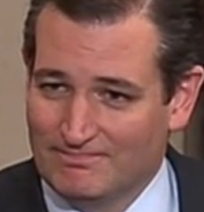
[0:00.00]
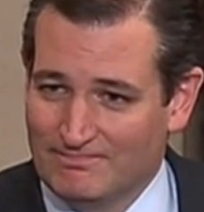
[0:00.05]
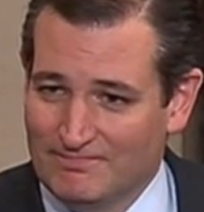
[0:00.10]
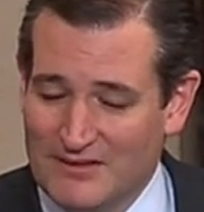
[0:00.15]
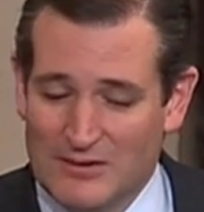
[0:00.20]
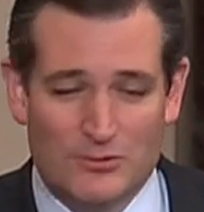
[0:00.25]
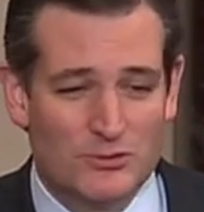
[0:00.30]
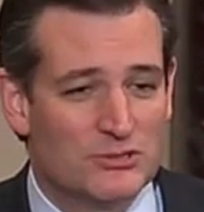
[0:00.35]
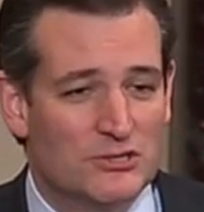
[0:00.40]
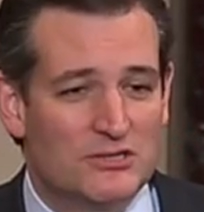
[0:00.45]

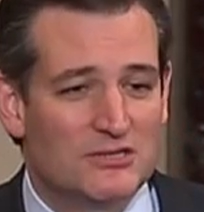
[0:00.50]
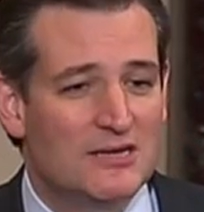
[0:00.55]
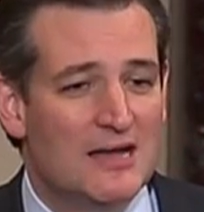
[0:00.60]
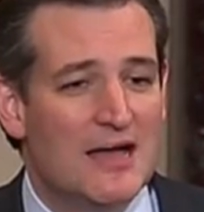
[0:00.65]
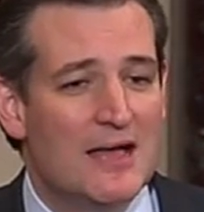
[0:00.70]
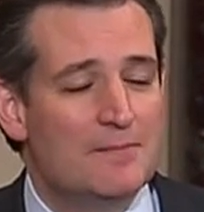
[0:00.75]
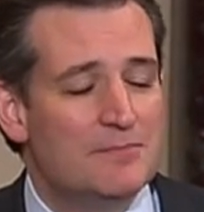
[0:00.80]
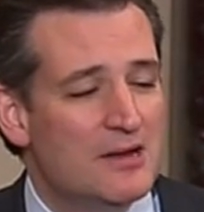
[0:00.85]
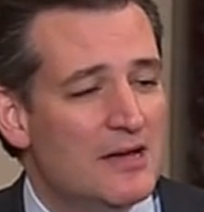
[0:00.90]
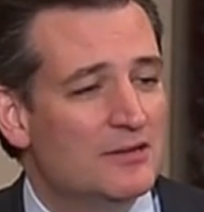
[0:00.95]
There was a
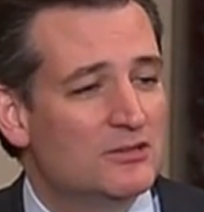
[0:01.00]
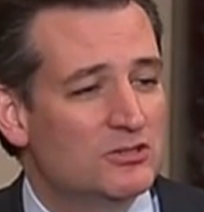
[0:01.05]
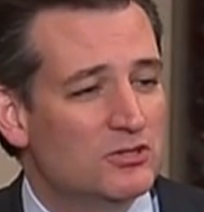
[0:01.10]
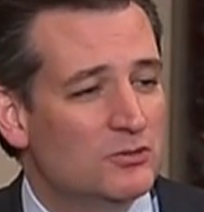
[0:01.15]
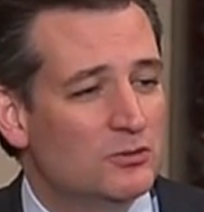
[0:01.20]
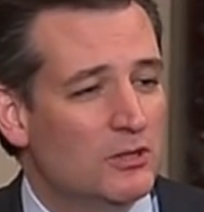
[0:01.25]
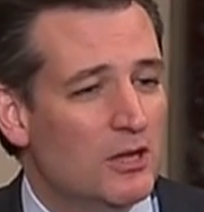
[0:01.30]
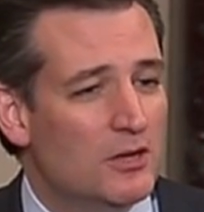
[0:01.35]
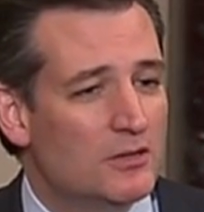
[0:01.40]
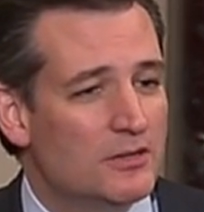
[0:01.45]
time not
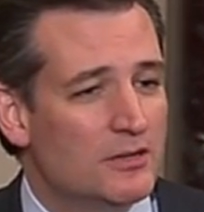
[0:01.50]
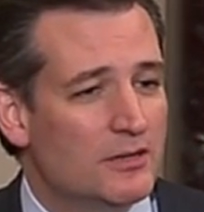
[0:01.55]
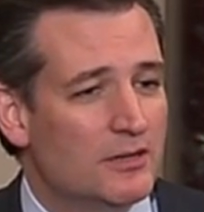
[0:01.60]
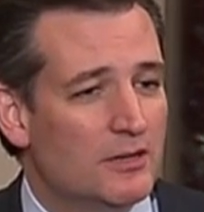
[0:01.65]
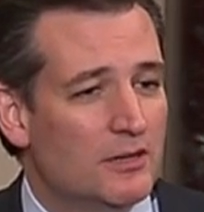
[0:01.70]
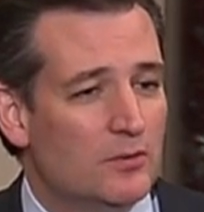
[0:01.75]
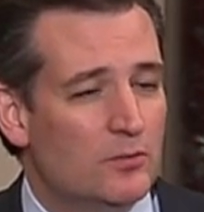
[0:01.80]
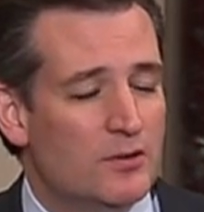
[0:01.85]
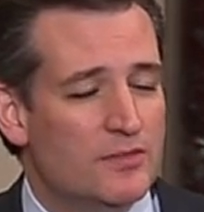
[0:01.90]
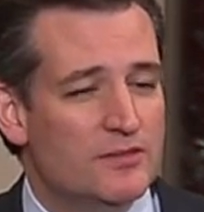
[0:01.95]
too long
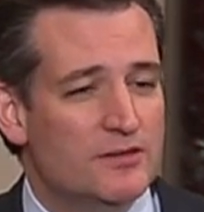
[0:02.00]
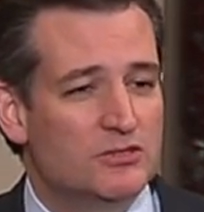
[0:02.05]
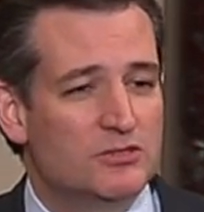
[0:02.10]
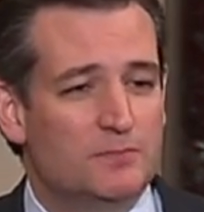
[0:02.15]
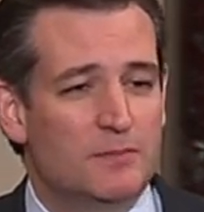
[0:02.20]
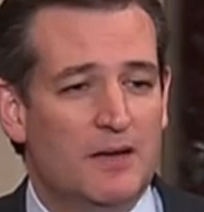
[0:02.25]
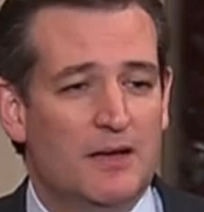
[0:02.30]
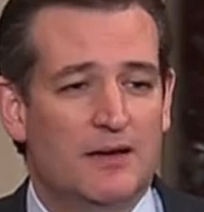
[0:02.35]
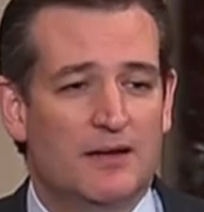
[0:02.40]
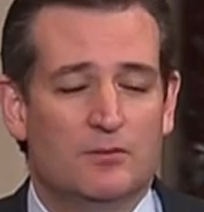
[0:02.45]
ago when this
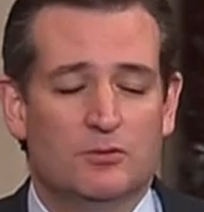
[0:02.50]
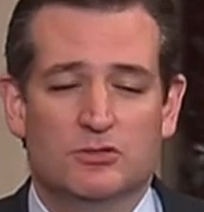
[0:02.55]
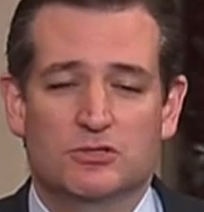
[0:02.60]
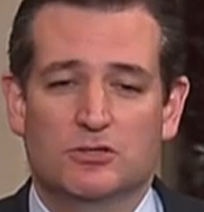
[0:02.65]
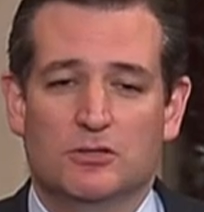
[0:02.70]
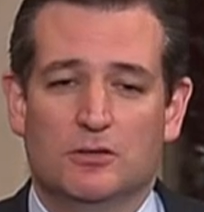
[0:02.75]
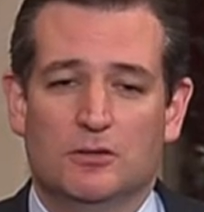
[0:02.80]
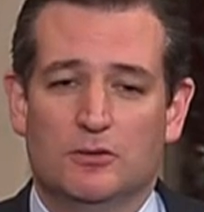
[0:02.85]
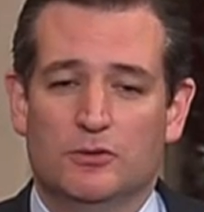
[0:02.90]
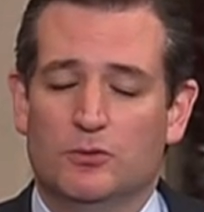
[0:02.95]
body was
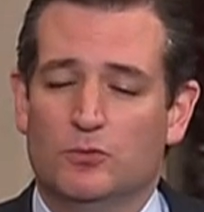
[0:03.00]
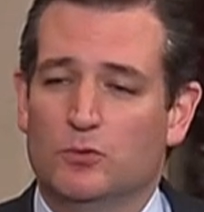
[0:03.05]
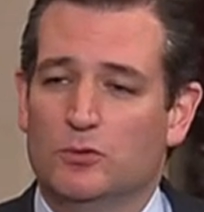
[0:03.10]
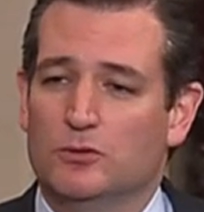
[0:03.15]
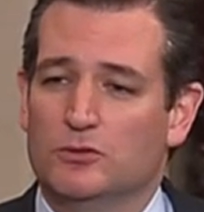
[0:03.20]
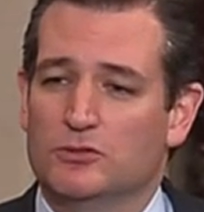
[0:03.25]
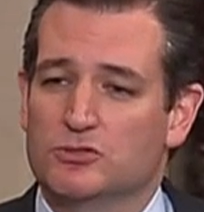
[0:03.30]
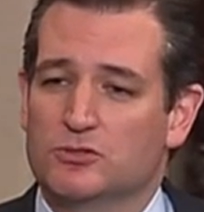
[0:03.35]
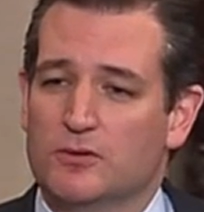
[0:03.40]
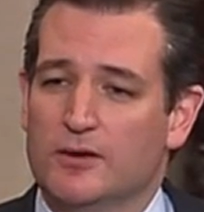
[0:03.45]
called the
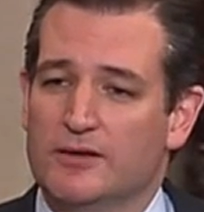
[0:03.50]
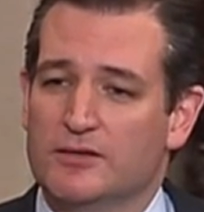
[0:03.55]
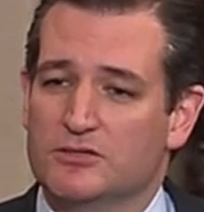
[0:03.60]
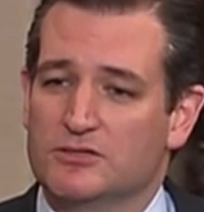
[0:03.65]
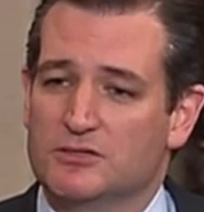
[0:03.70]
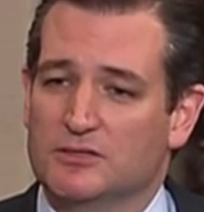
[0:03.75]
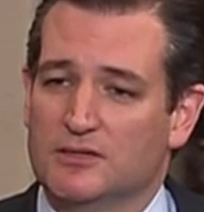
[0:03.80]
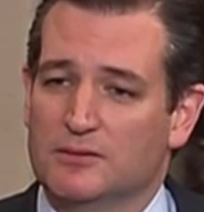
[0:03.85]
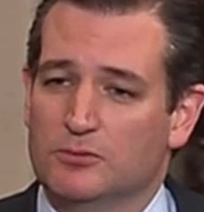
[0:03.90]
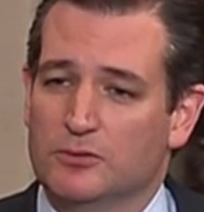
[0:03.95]
world's
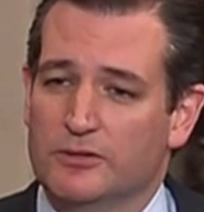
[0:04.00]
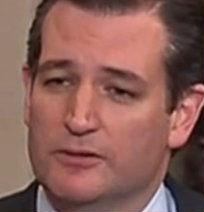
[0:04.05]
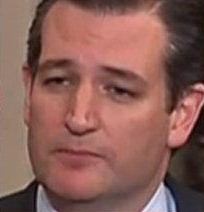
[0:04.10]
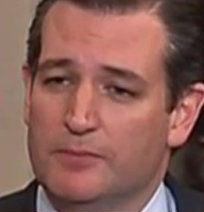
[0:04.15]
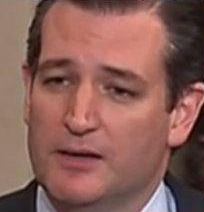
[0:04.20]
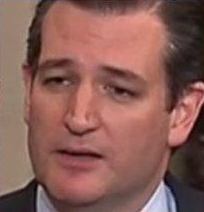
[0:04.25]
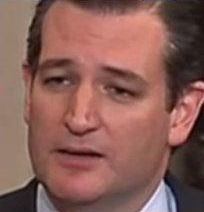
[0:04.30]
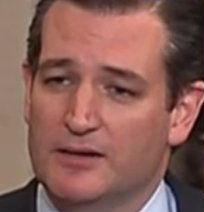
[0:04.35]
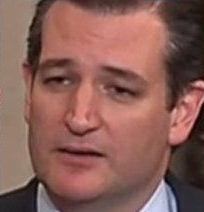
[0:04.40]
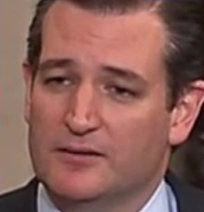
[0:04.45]
greatest deliberative
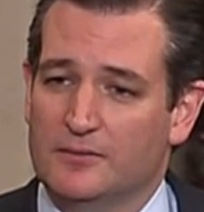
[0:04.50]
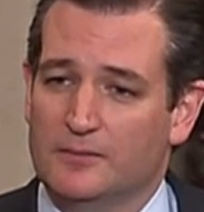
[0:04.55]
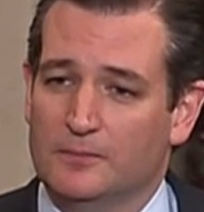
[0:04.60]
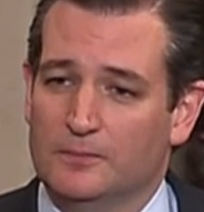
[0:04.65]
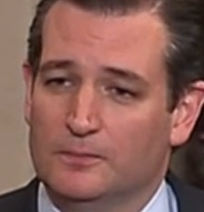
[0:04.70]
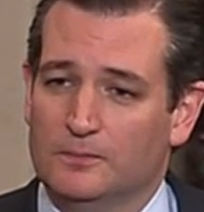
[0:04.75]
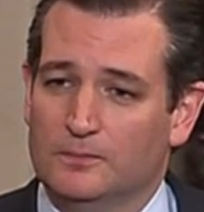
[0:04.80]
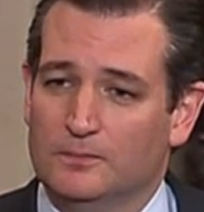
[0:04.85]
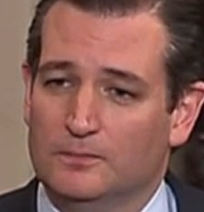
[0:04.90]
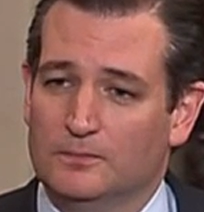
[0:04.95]
body.
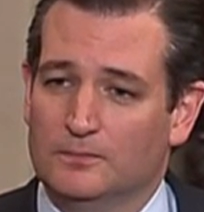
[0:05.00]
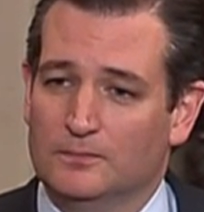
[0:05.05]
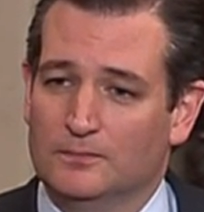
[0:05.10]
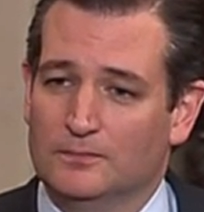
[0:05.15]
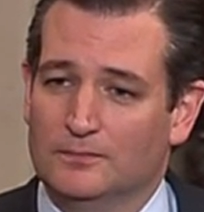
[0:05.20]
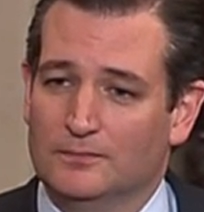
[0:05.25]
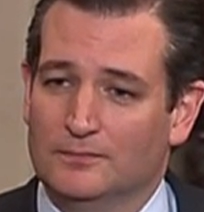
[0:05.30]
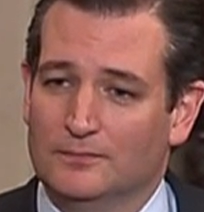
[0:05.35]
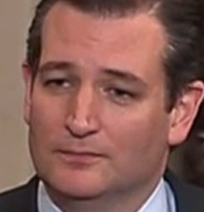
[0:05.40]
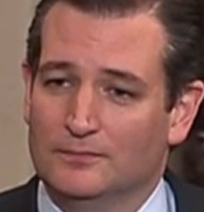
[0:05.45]

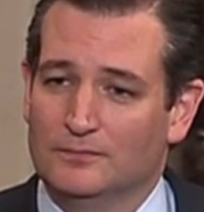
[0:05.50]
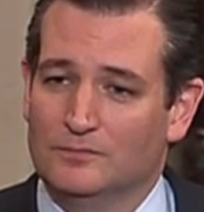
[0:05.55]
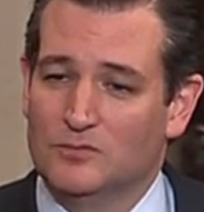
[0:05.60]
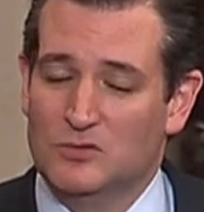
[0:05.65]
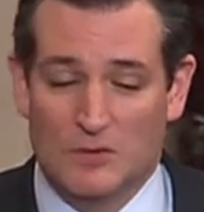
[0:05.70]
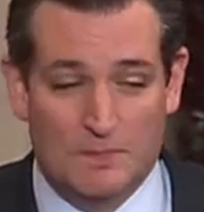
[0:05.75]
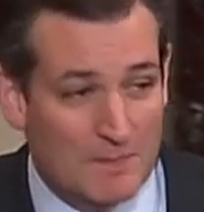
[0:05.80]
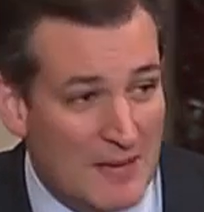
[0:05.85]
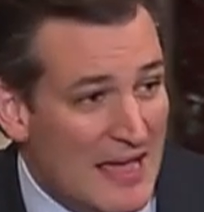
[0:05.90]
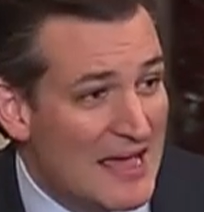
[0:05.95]

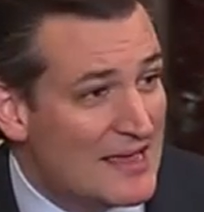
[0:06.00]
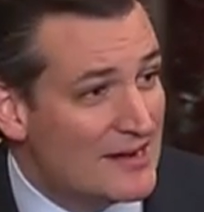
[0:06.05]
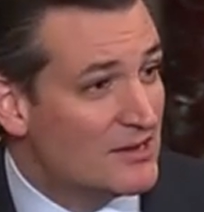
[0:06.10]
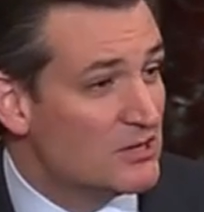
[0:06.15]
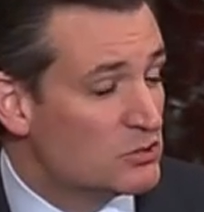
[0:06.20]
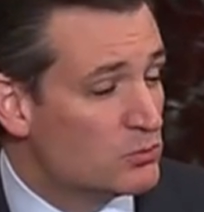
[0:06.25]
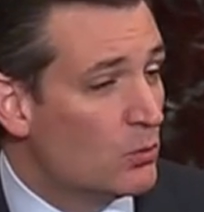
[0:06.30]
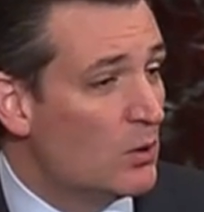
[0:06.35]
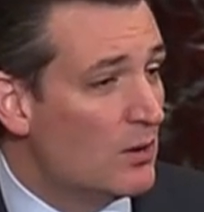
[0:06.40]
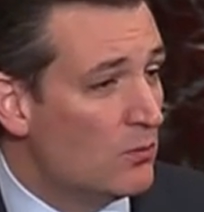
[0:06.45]
Debate
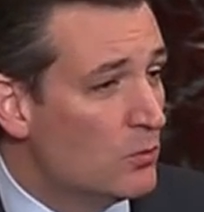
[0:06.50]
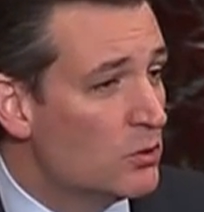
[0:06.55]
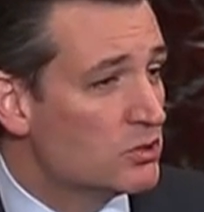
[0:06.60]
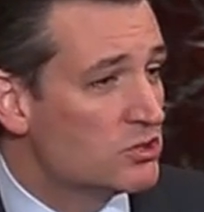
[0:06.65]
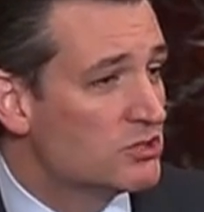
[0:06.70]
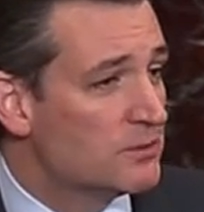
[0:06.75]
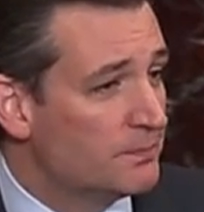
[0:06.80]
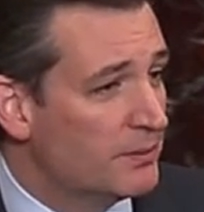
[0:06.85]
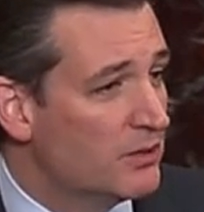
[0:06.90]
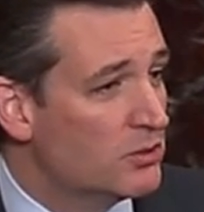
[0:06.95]
is what we're
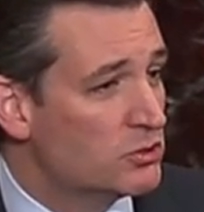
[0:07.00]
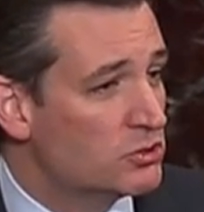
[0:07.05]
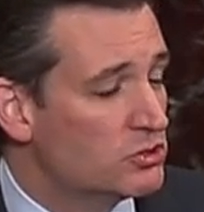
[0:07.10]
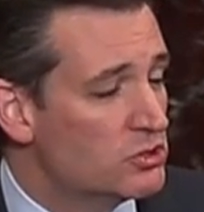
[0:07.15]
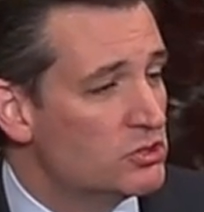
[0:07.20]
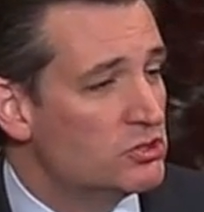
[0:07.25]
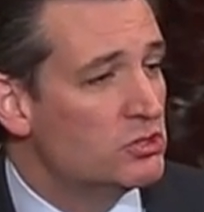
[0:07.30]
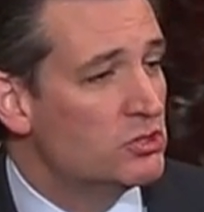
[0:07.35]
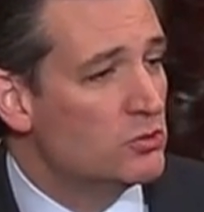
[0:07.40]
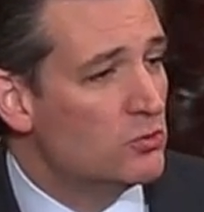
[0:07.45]
supposed
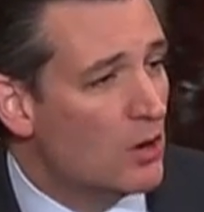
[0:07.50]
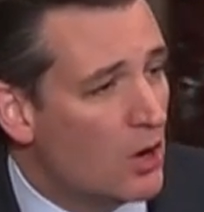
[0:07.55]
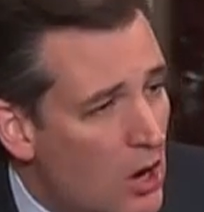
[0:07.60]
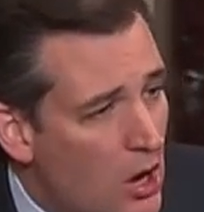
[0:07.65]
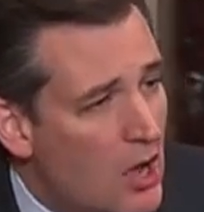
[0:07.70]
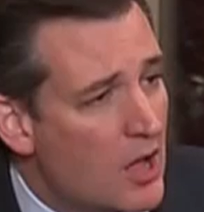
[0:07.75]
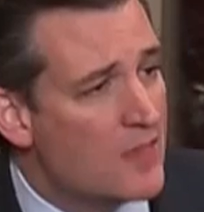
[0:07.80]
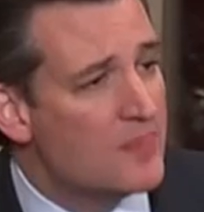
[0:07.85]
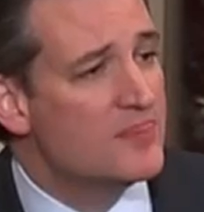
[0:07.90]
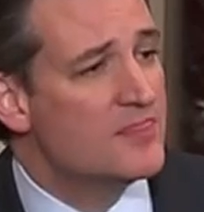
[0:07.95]
to do
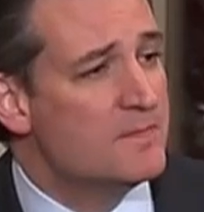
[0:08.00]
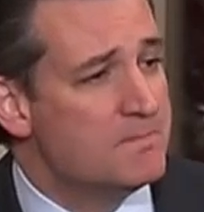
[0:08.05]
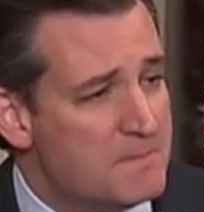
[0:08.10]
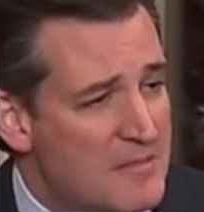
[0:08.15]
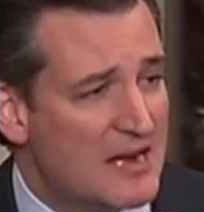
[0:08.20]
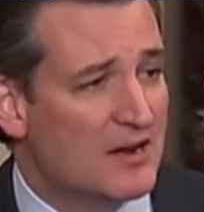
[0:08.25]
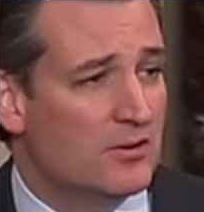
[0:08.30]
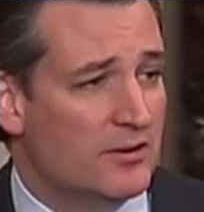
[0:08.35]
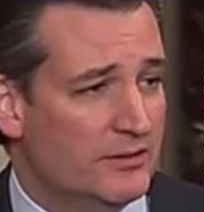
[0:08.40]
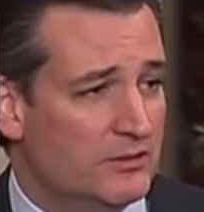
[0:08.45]
on the
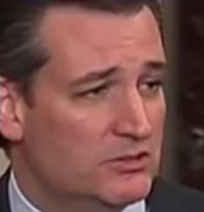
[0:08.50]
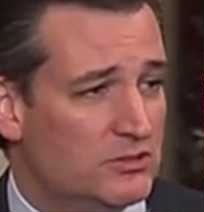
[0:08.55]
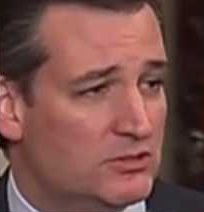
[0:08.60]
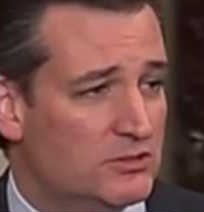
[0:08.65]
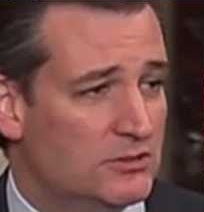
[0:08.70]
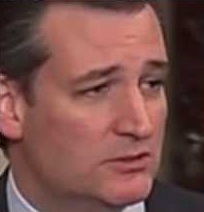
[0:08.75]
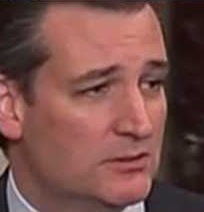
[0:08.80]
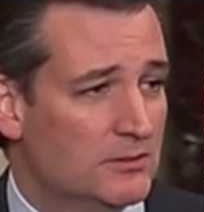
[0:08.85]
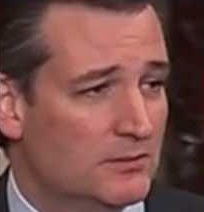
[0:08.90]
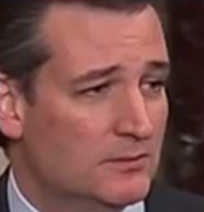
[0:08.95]

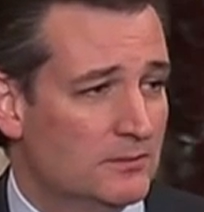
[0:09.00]
merits.